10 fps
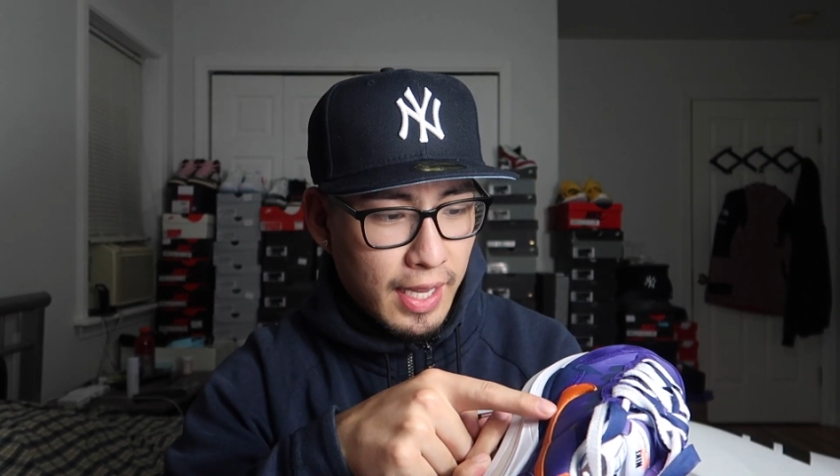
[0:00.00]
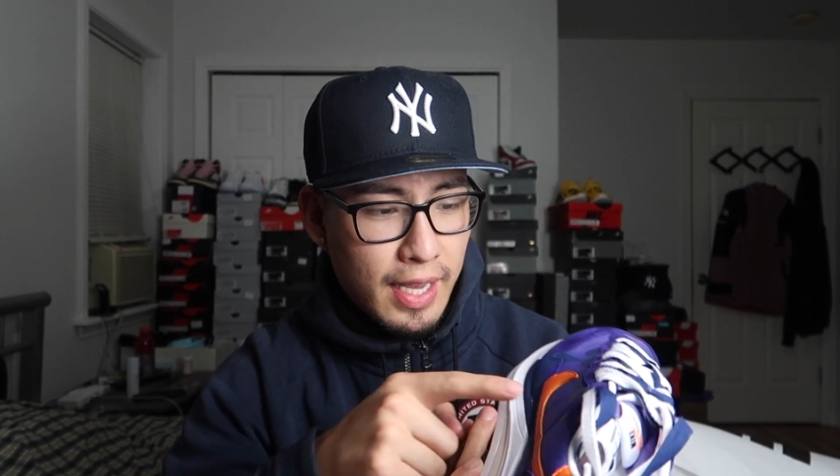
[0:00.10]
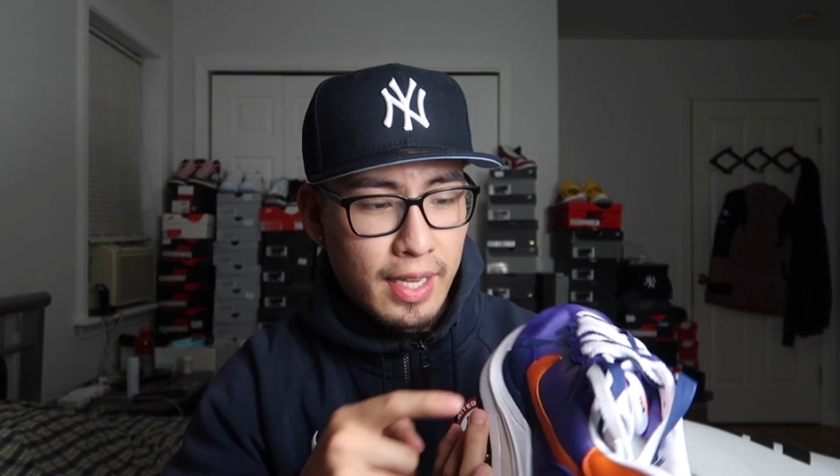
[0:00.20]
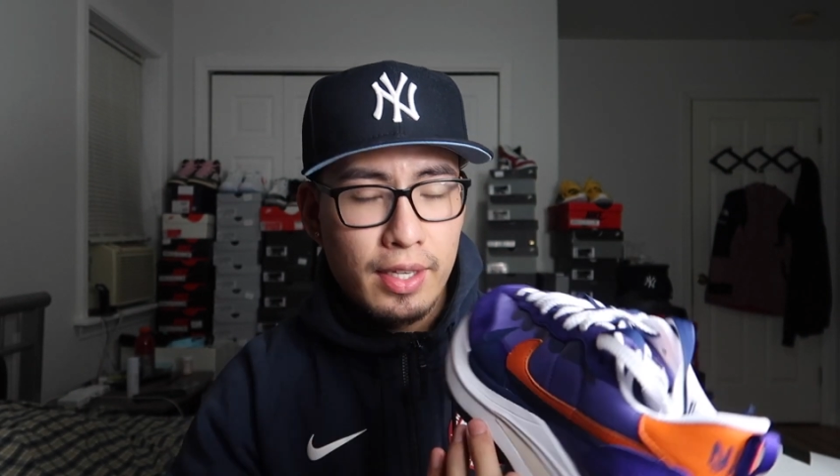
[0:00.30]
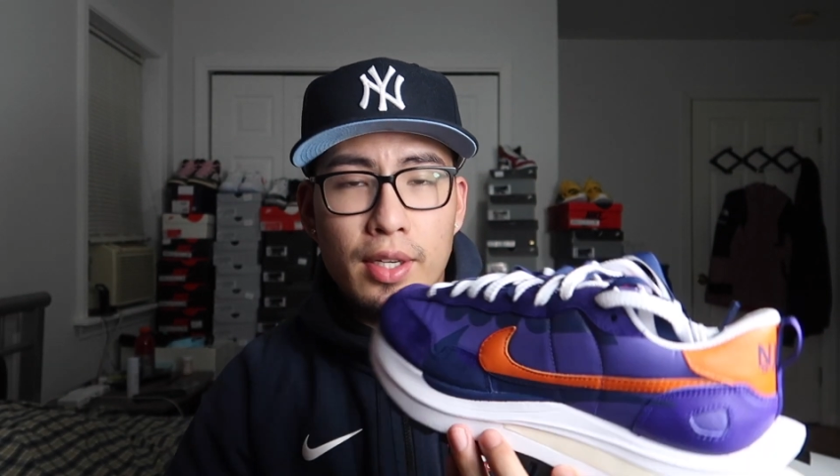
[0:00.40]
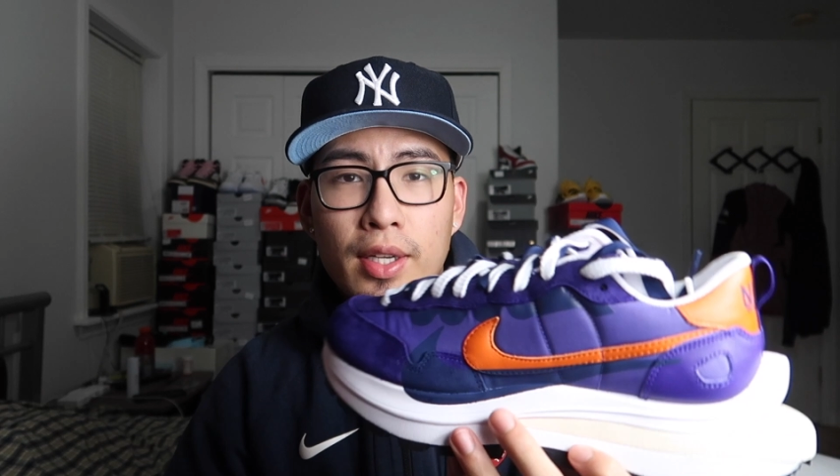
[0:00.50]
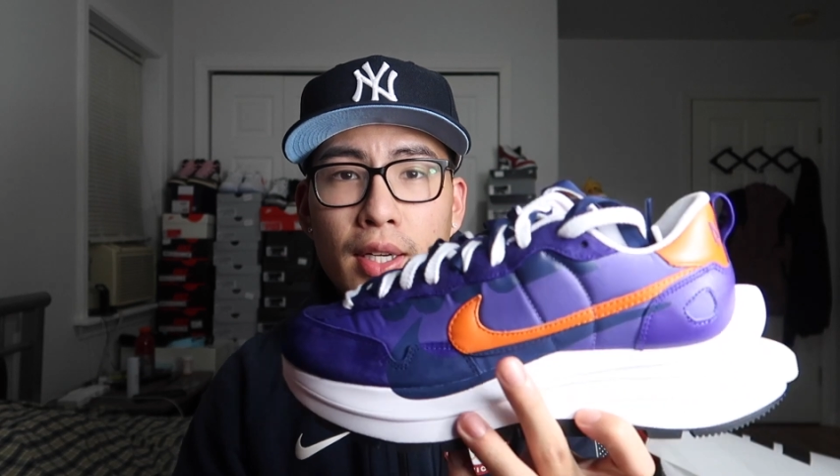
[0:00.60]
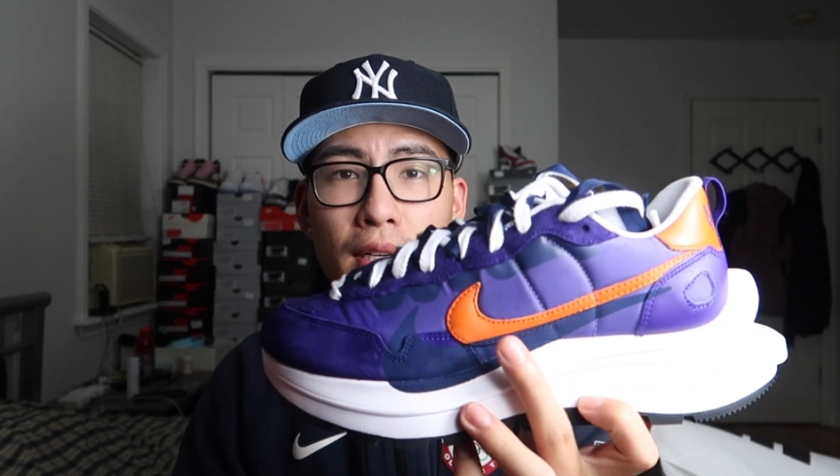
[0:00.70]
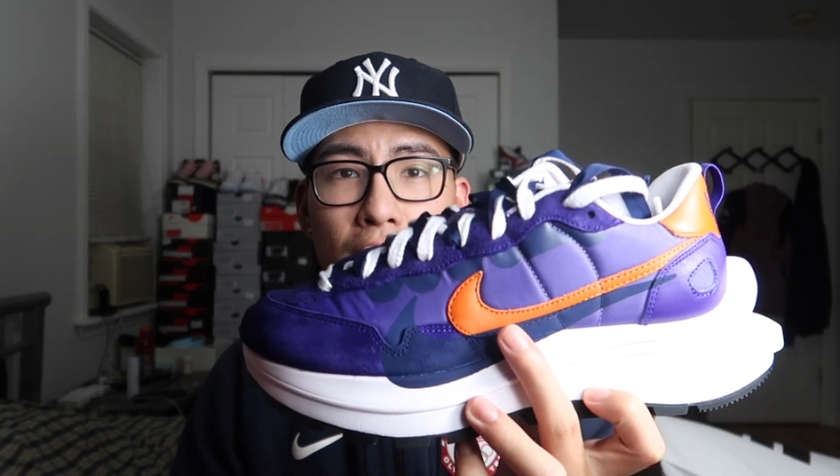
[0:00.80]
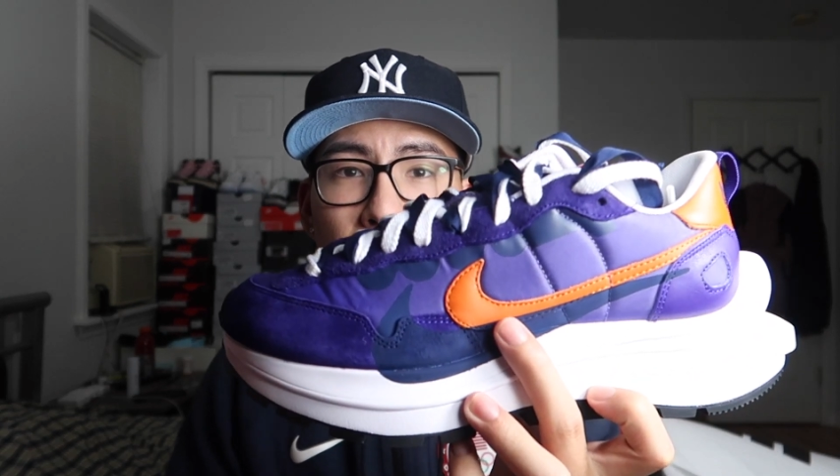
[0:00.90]
in
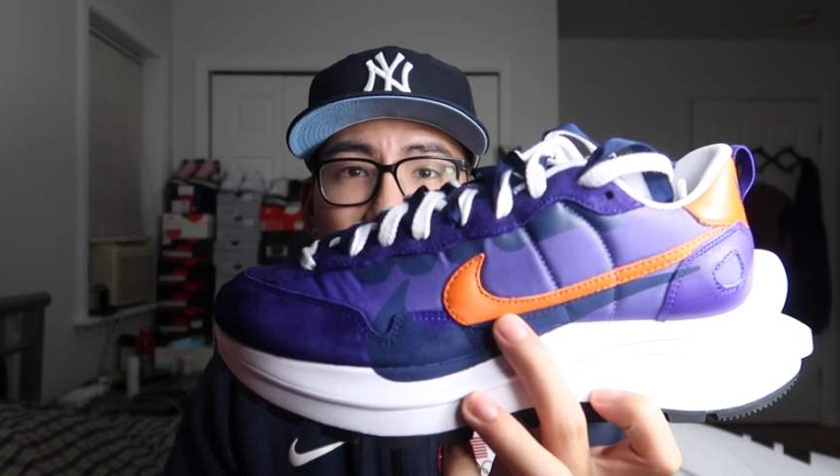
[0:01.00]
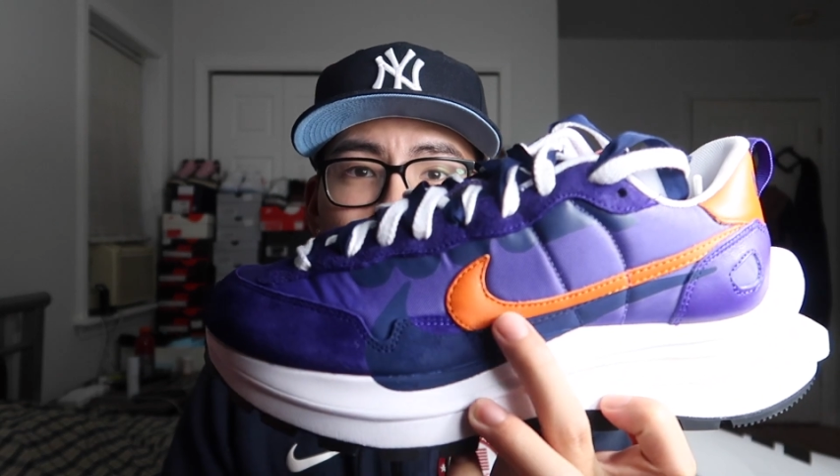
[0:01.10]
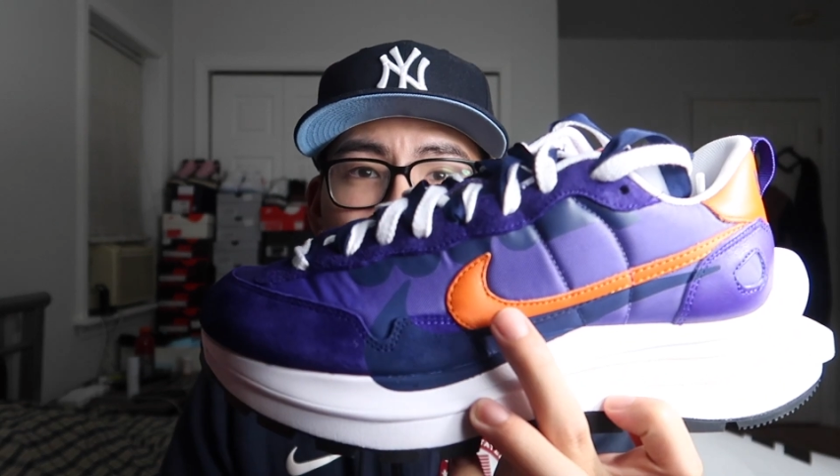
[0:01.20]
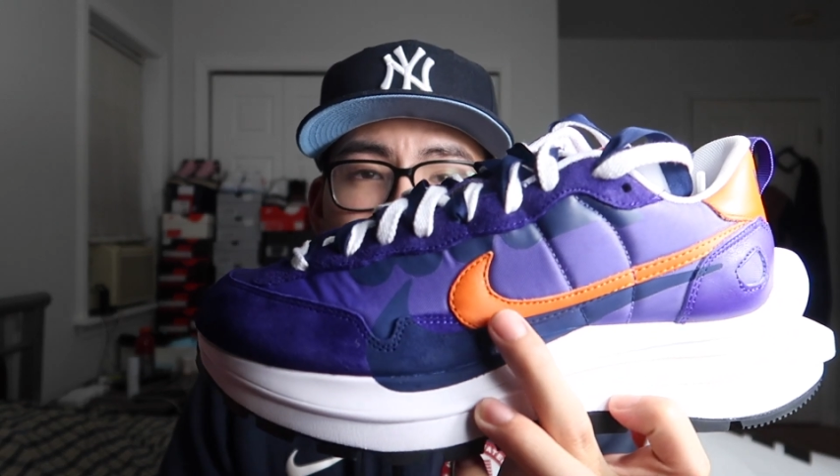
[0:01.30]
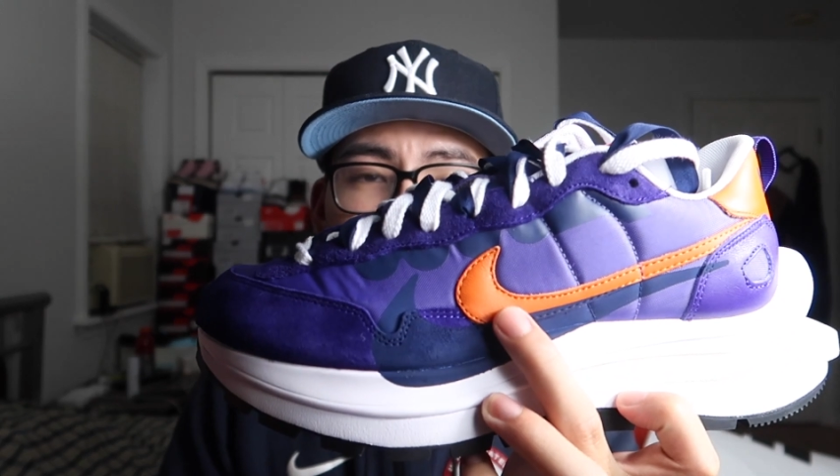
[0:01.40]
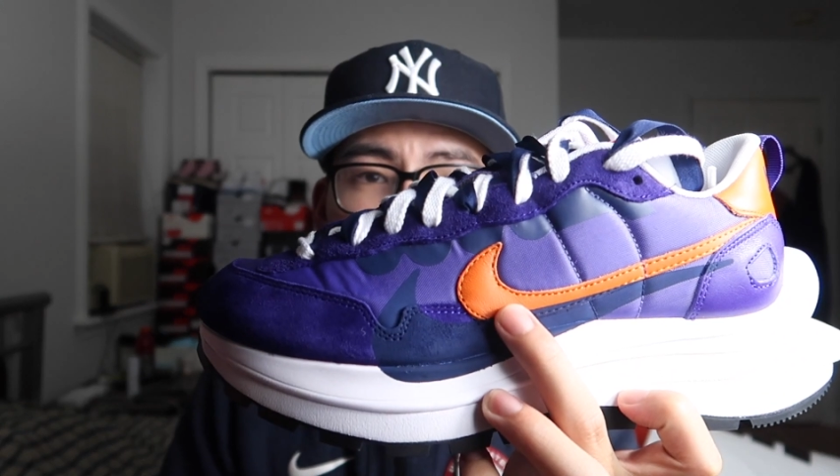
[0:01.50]
leather